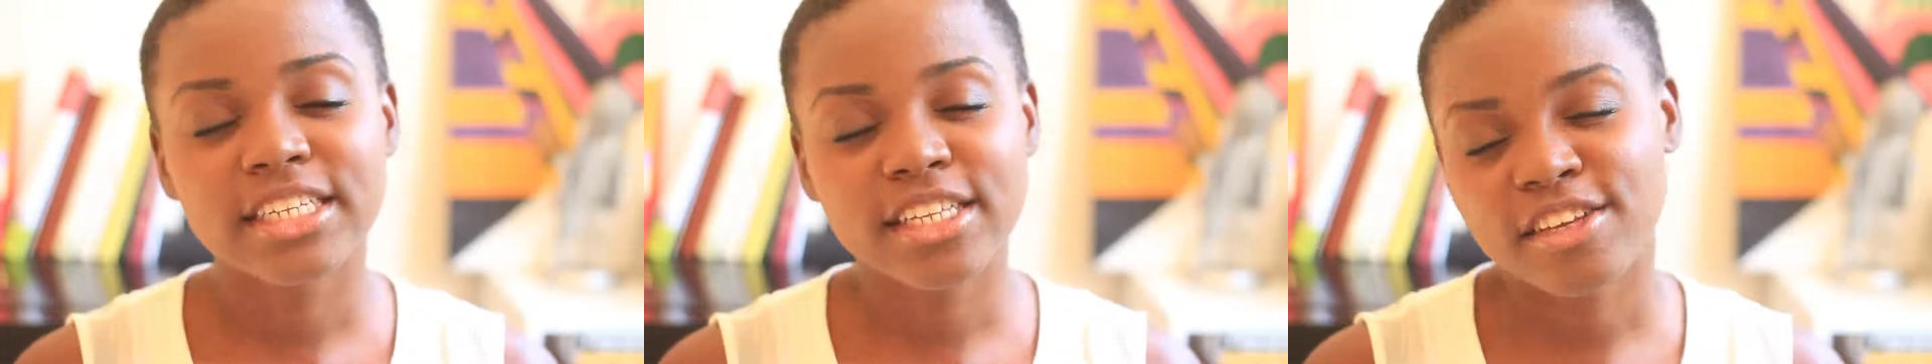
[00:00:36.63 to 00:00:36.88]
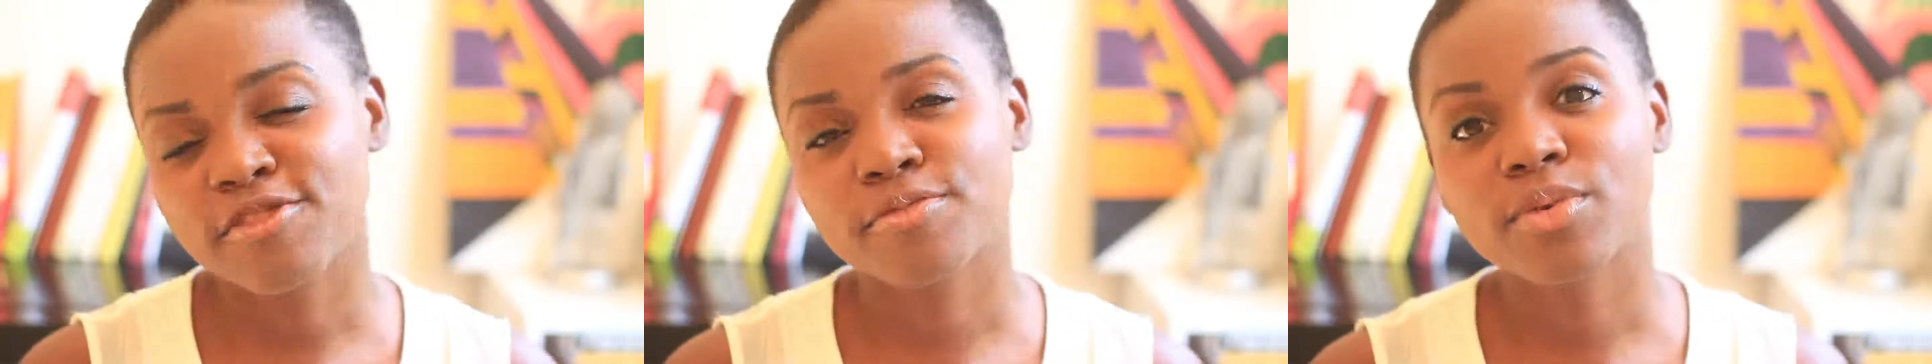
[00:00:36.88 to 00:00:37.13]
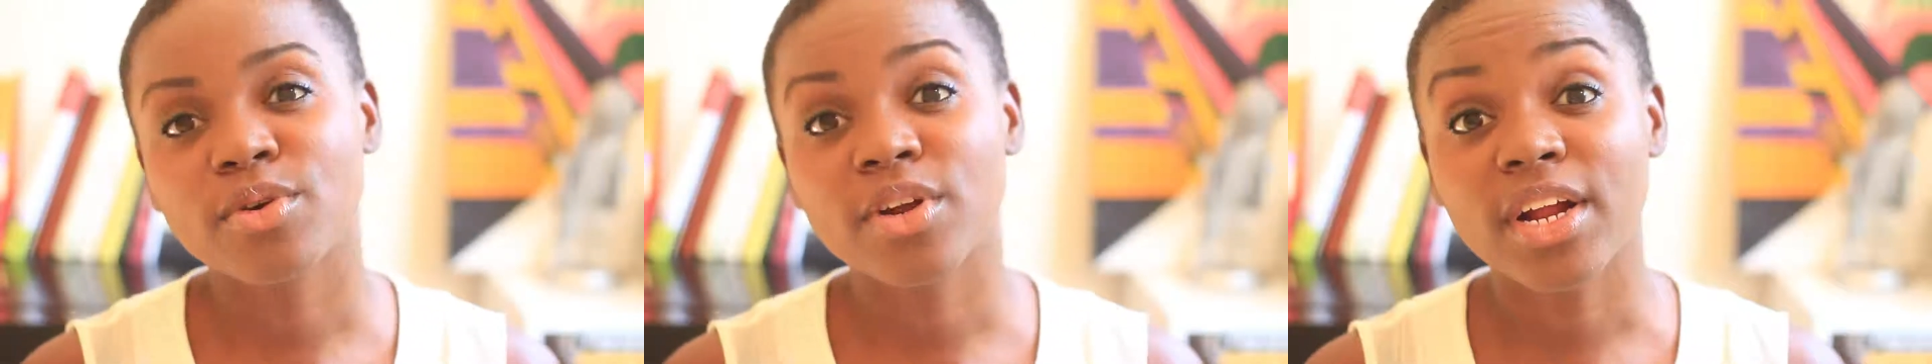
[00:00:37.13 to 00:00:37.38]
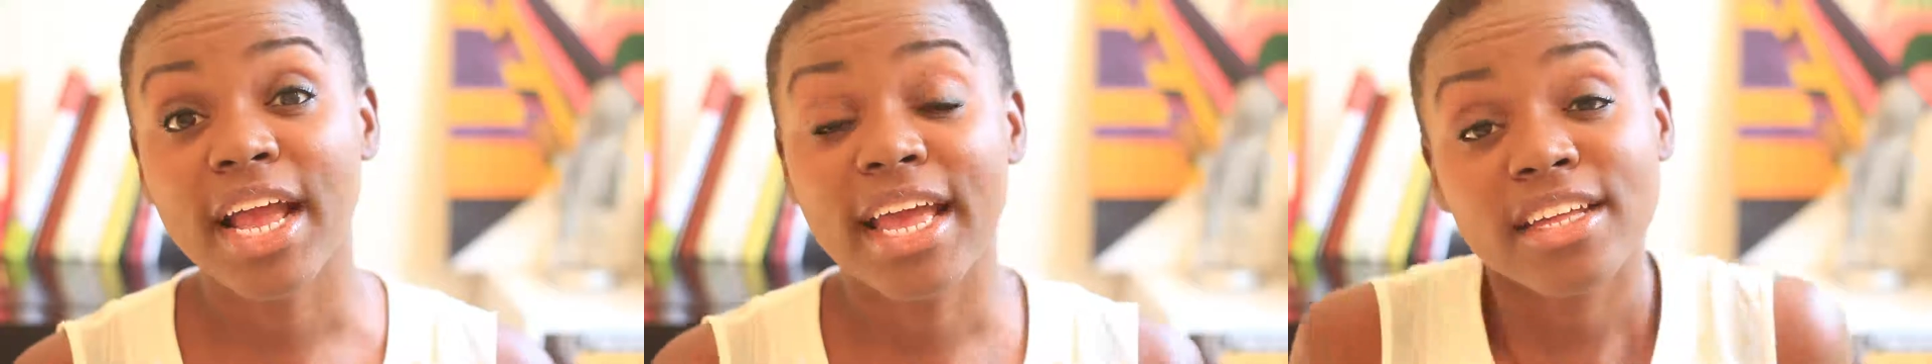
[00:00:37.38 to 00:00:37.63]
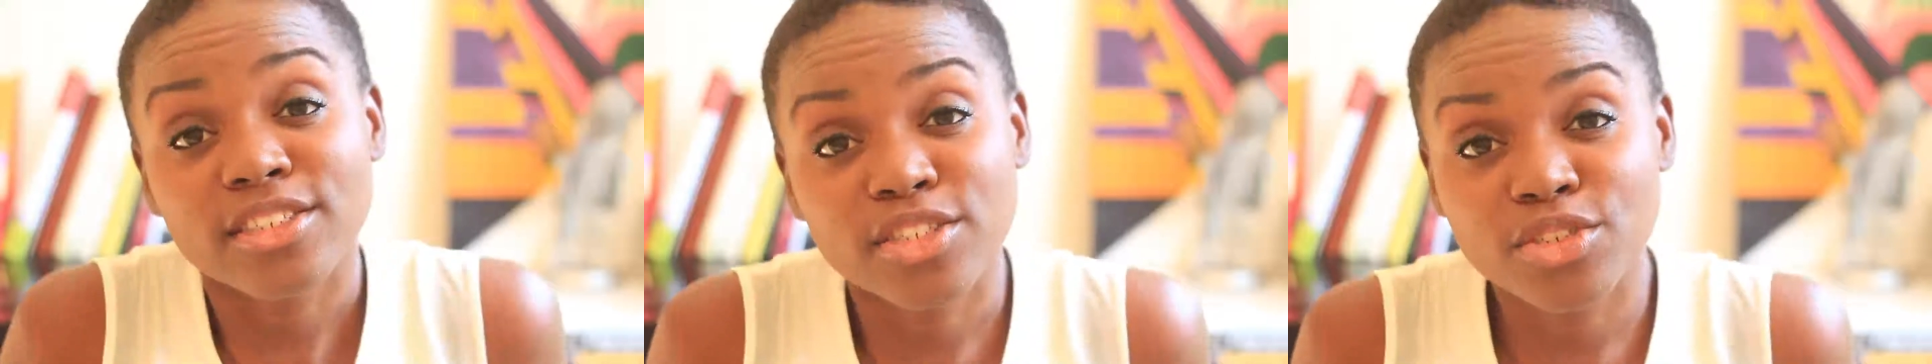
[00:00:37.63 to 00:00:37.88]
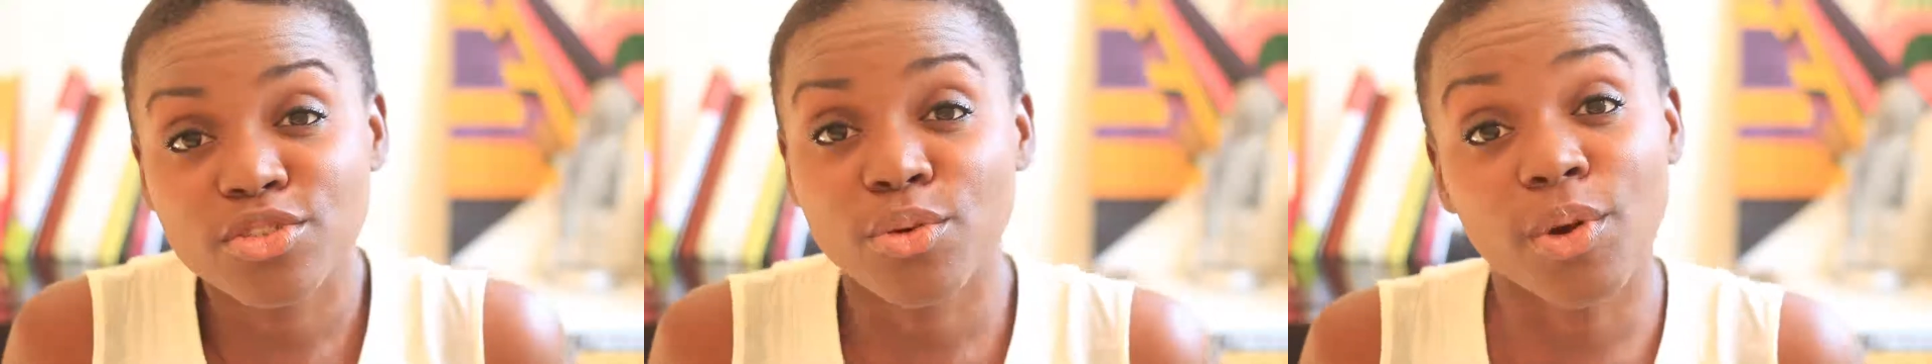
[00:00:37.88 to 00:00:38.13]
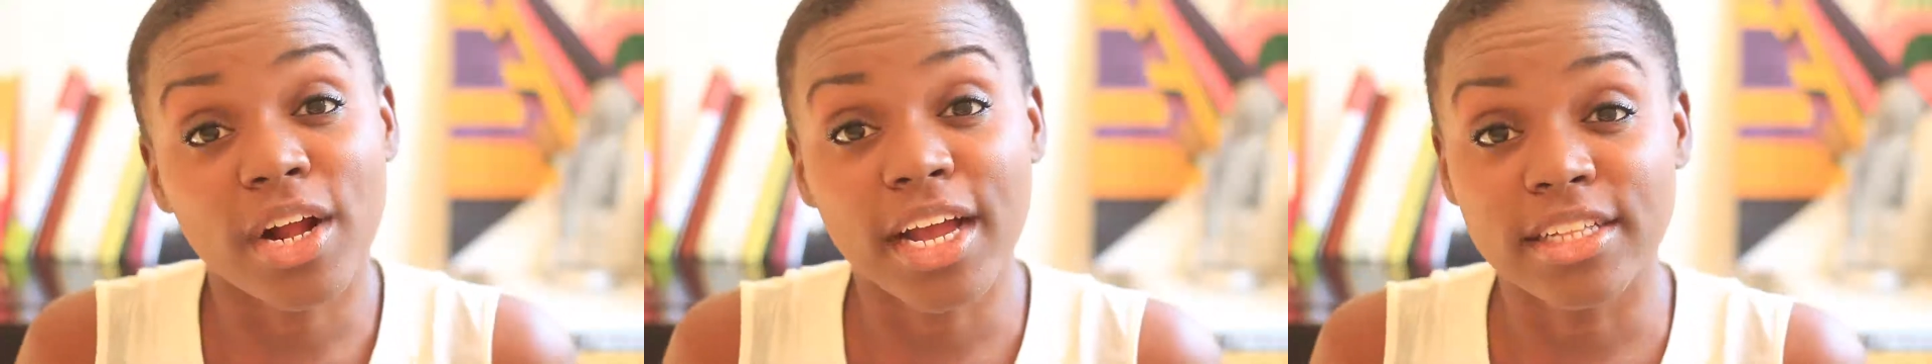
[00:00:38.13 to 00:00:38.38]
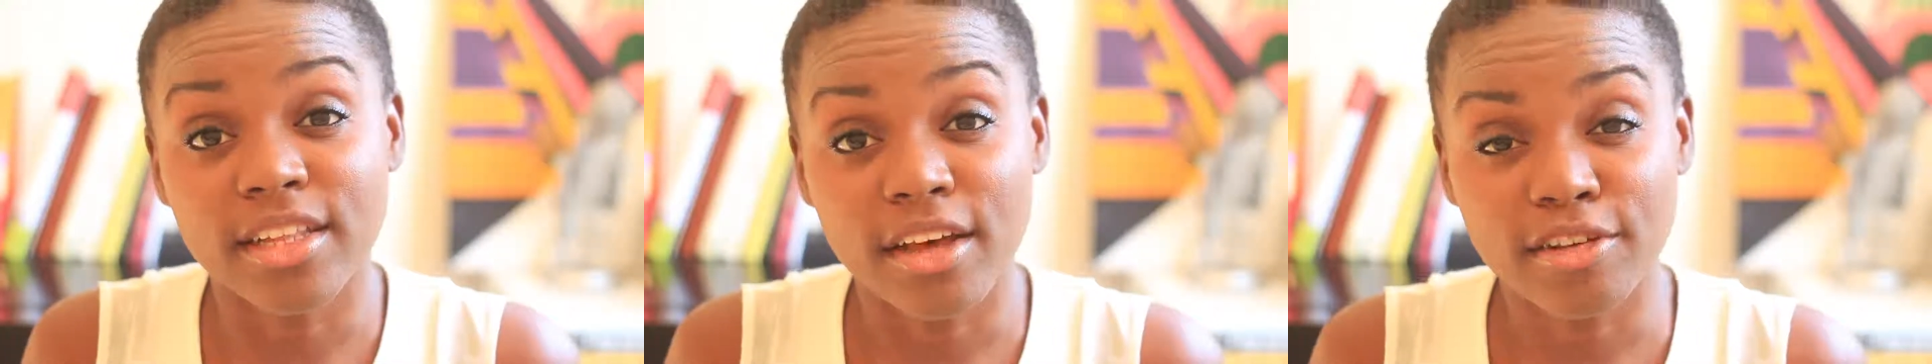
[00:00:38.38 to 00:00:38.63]
to live more, and to do the work
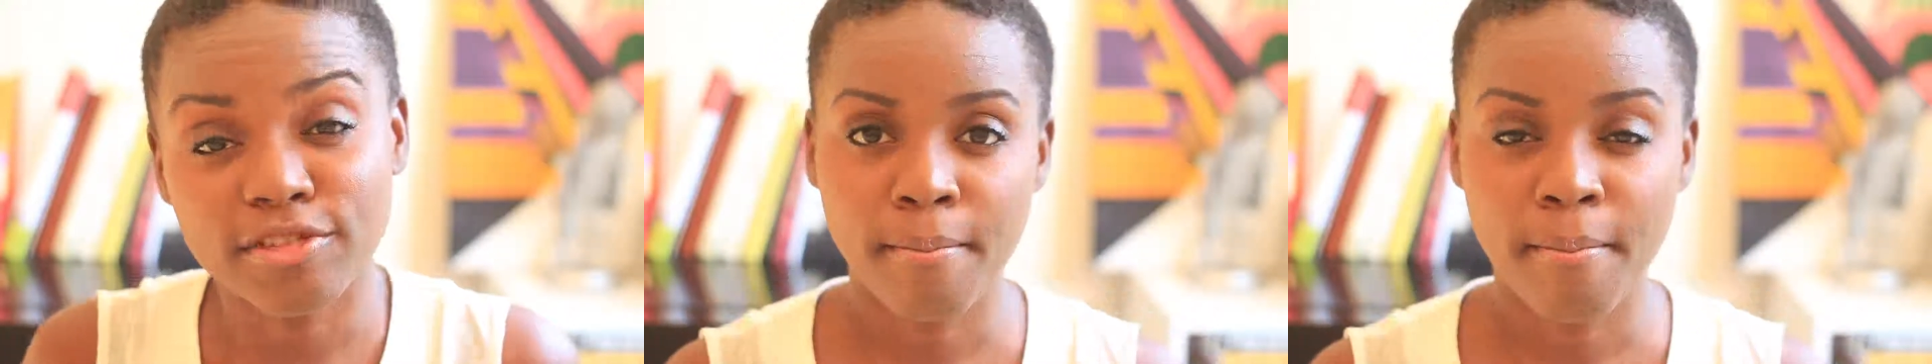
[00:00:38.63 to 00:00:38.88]
I love.